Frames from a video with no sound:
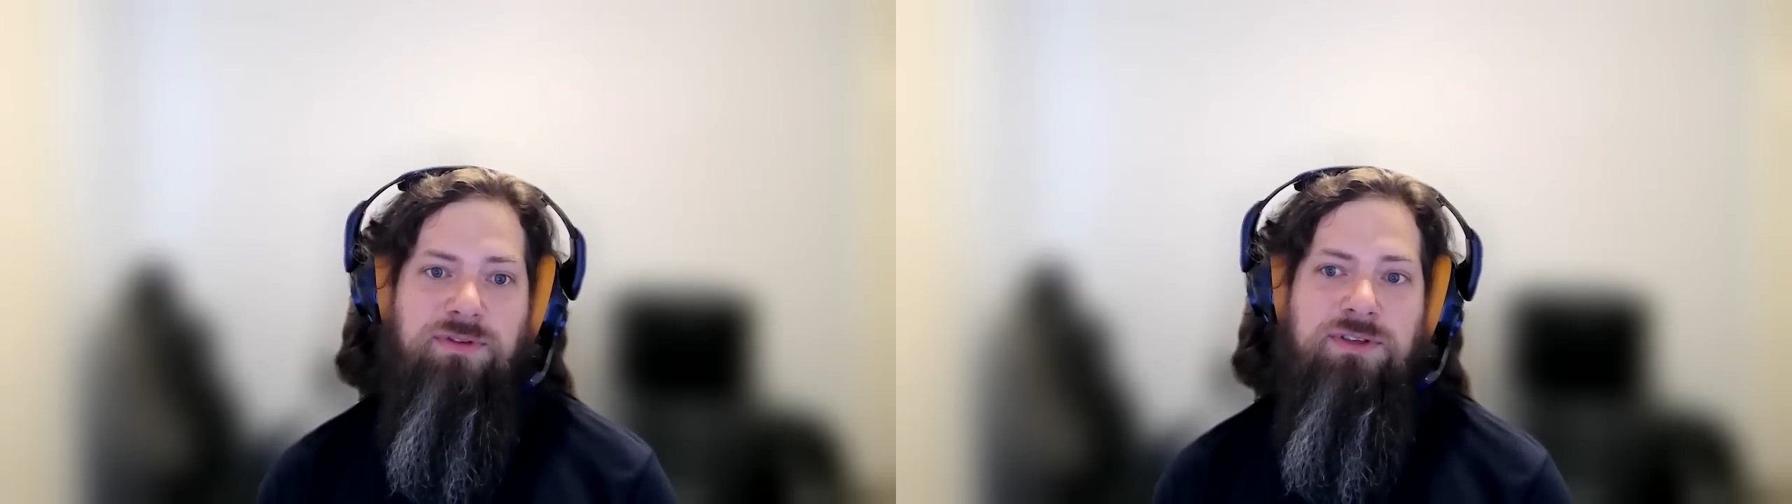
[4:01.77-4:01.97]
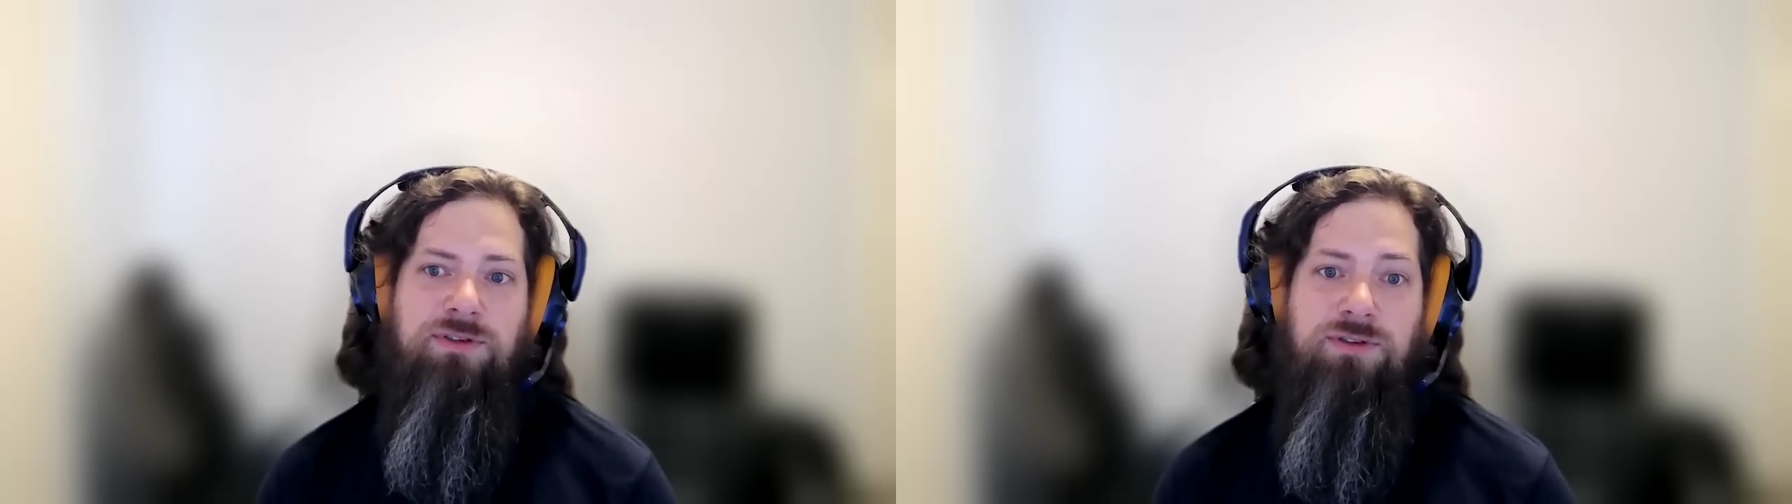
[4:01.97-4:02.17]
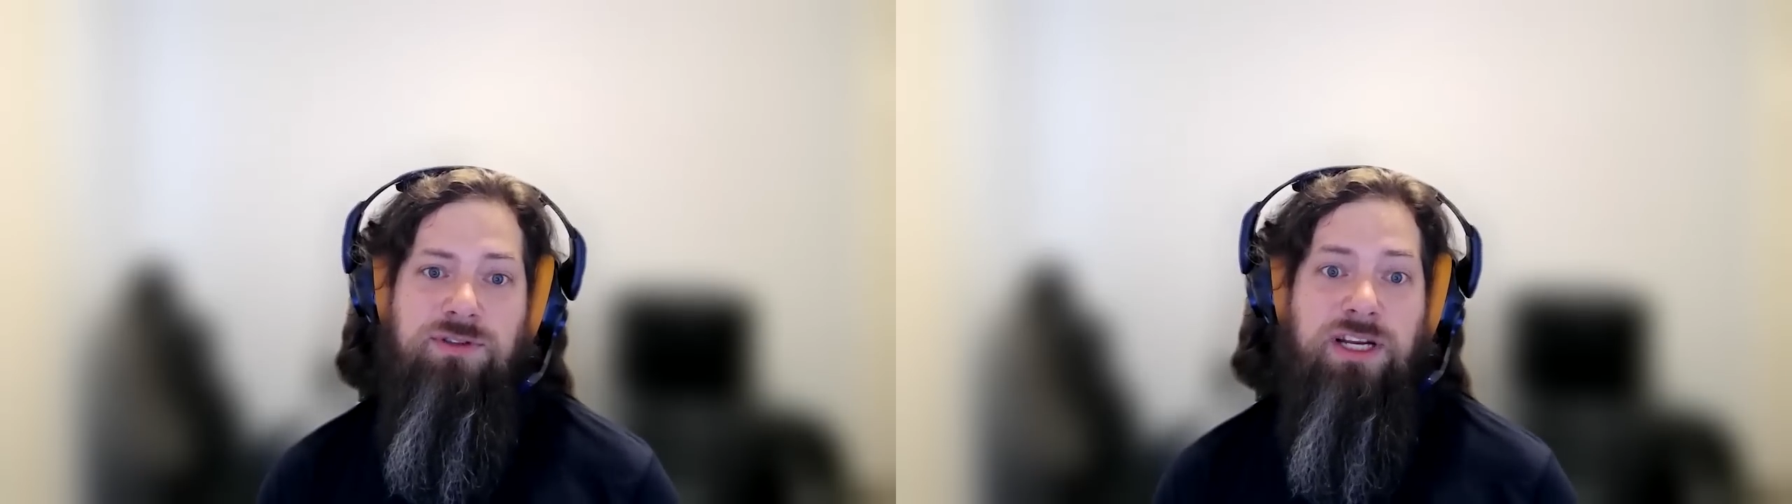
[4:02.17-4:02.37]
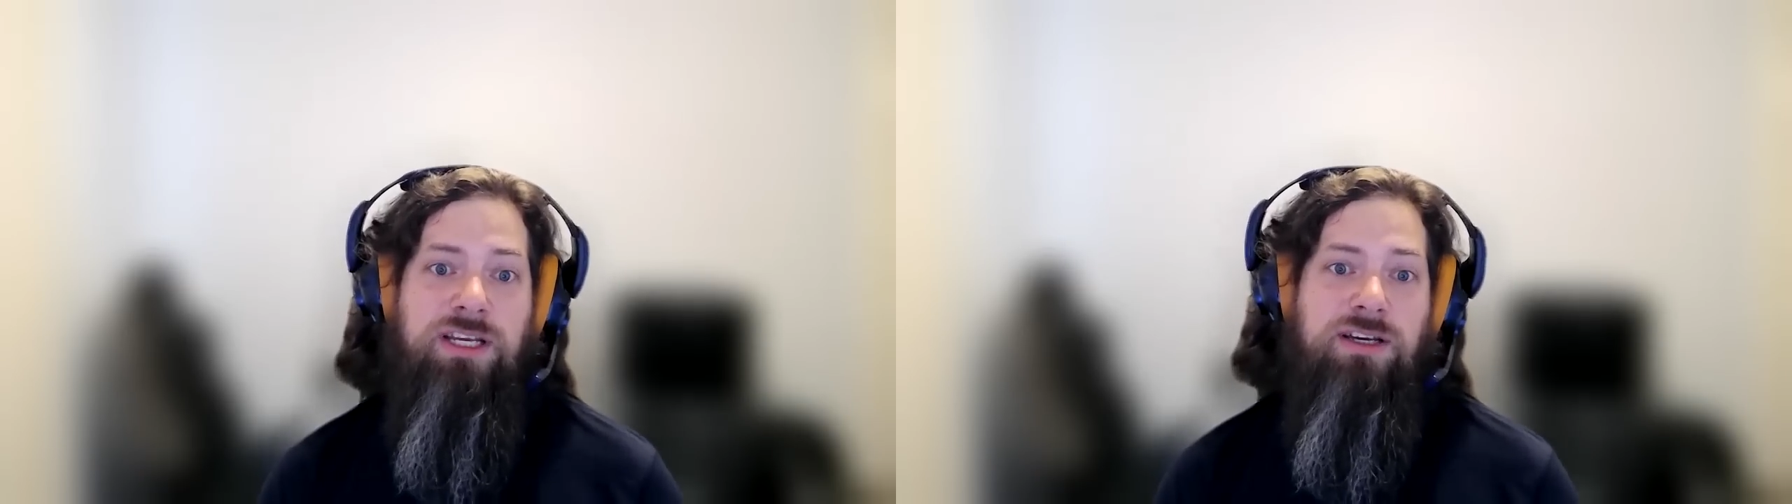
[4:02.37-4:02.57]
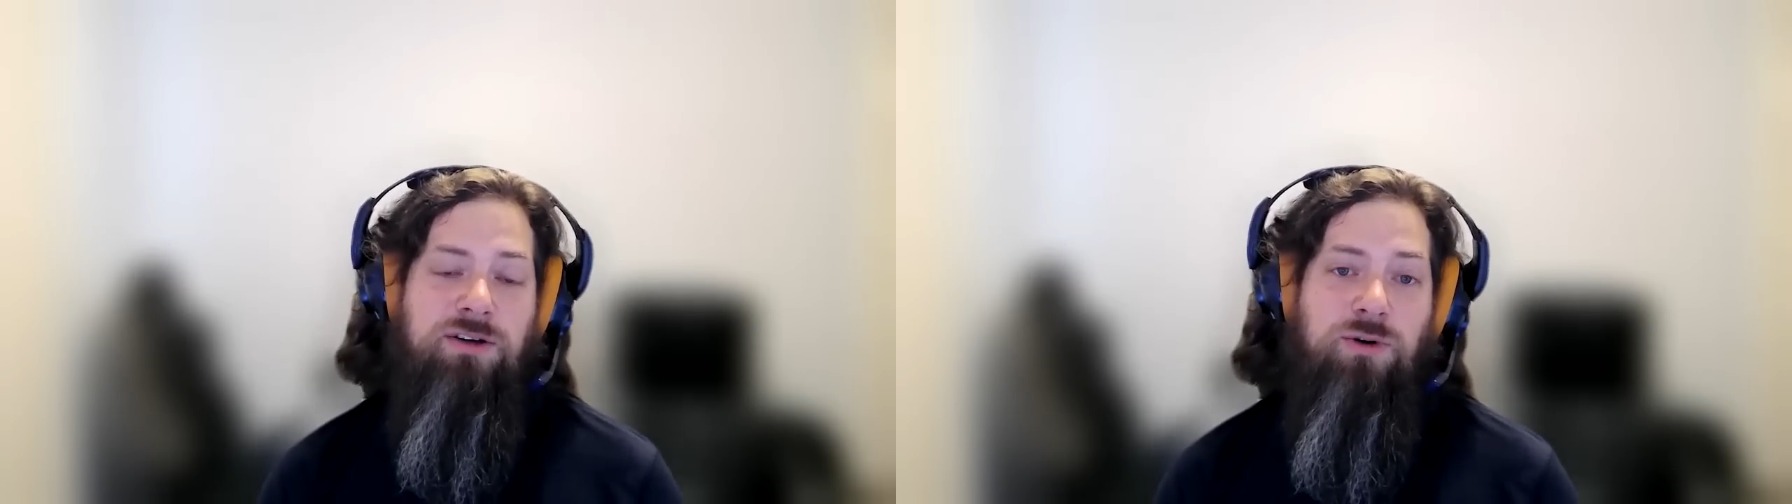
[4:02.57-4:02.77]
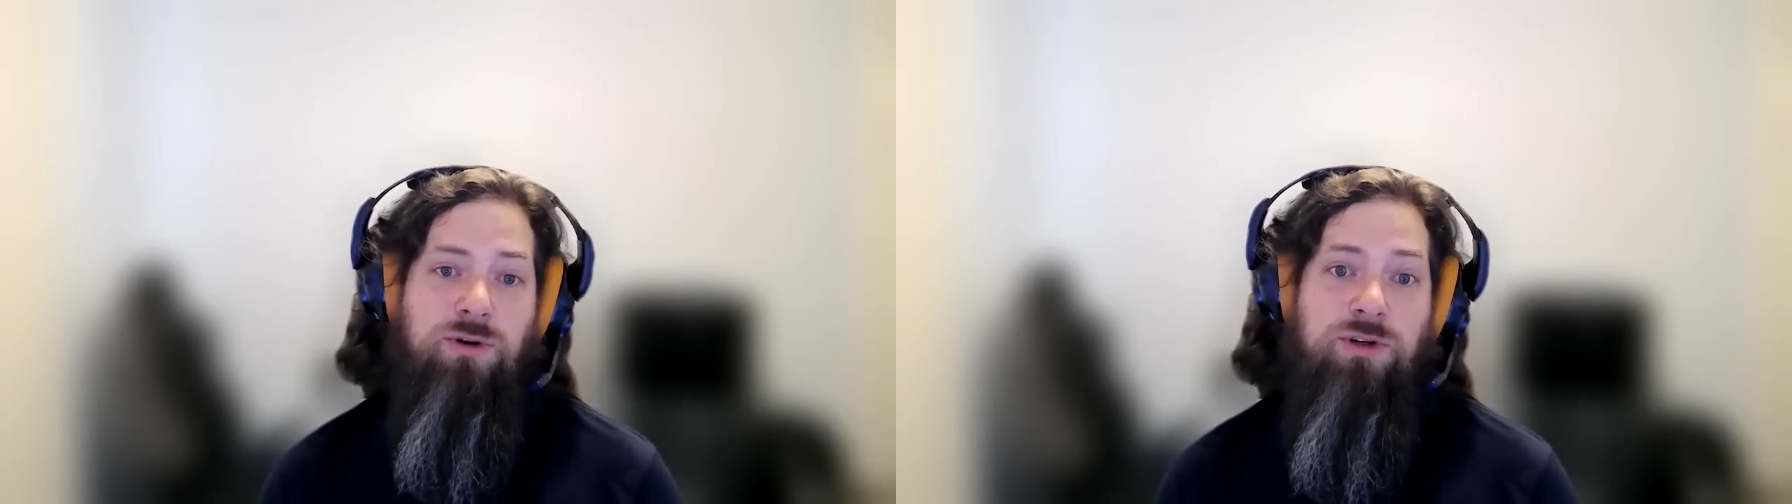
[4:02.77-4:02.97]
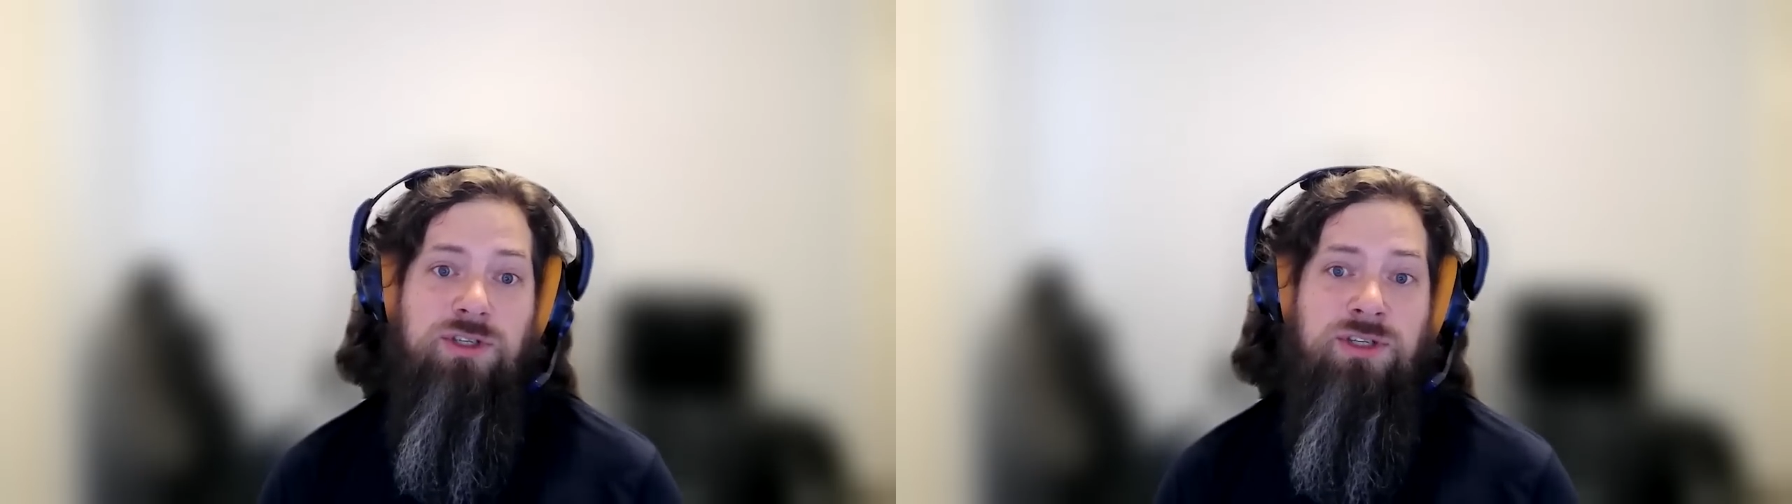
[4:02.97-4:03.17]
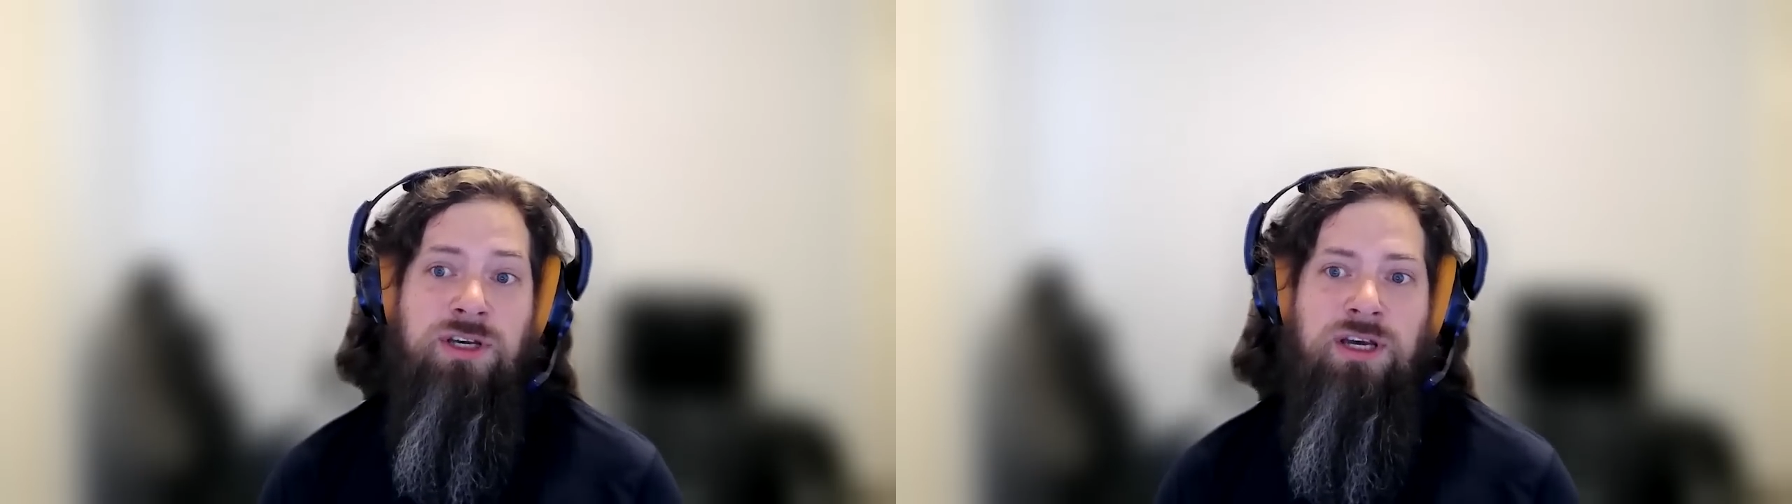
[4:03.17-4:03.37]
to study a
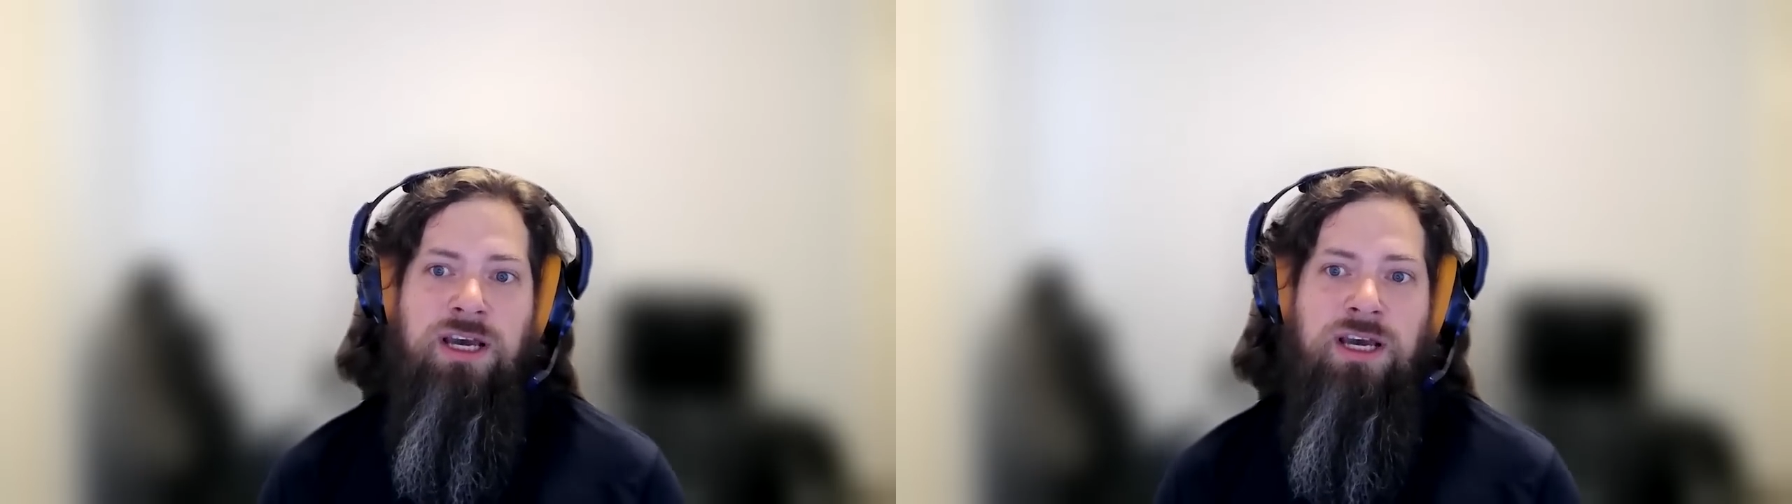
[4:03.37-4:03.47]
course